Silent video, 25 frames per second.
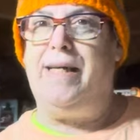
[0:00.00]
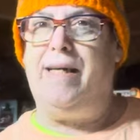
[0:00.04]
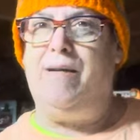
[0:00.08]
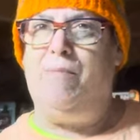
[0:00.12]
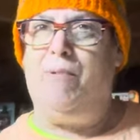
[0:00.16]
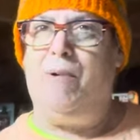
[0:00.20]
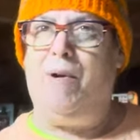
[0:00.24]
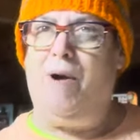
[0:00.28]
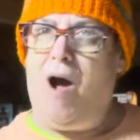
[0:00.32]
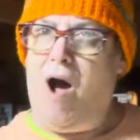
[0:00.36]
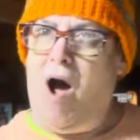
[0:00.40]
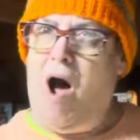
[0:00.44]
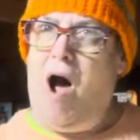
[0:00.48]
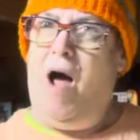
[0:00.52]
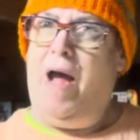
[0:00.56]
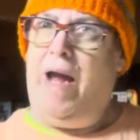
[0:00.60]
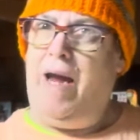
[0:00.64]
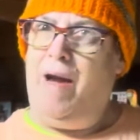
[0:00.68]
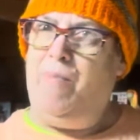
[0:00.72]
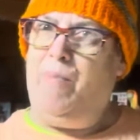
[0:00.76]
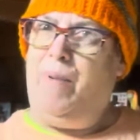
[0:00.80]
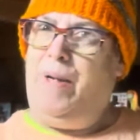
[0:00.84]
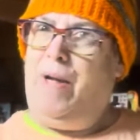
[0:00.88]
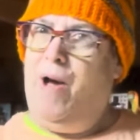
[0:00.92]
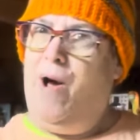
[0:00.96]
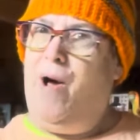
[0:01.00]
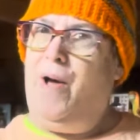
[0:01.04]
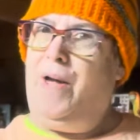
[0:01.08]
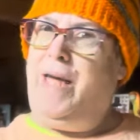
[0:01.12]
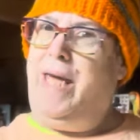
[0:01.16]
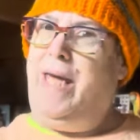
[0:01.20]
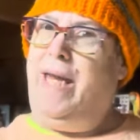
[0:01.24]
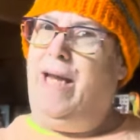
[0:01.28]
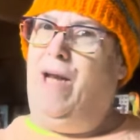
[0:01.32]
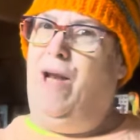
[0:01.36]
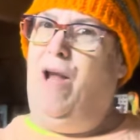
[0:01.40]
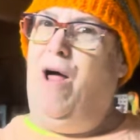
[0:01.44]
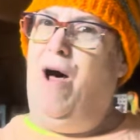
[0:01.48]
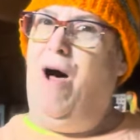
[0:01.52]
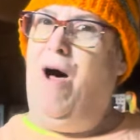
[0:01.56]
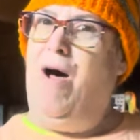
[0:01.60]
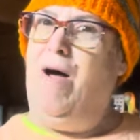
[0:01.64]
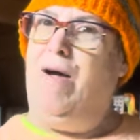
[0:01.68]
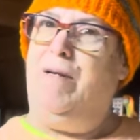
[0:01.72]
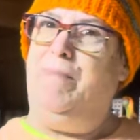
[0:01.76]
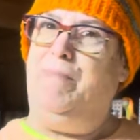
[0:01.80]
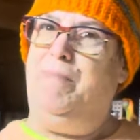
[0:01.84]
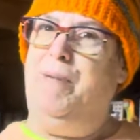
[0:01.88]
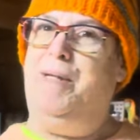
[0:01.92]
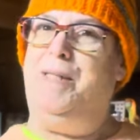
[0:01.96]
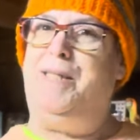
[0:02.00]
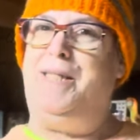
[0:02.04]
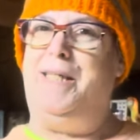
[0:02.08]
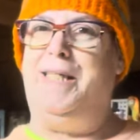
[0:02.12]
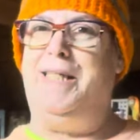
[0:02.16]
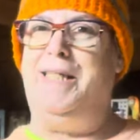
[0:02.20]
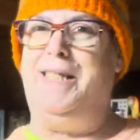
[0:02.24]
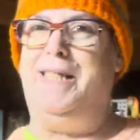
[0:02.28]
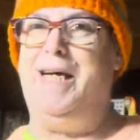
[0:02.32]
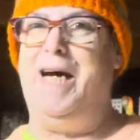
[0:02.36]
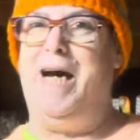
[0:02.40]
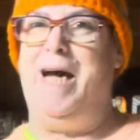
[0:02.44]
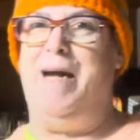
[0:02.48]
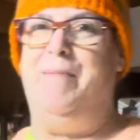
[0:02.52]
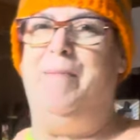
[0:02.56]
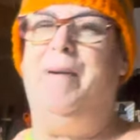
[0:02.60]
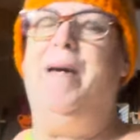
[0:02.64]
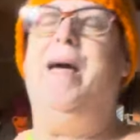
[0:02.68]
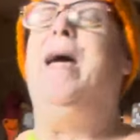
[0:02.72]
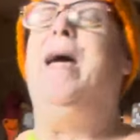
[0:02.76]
and we're and we all get along most of the time.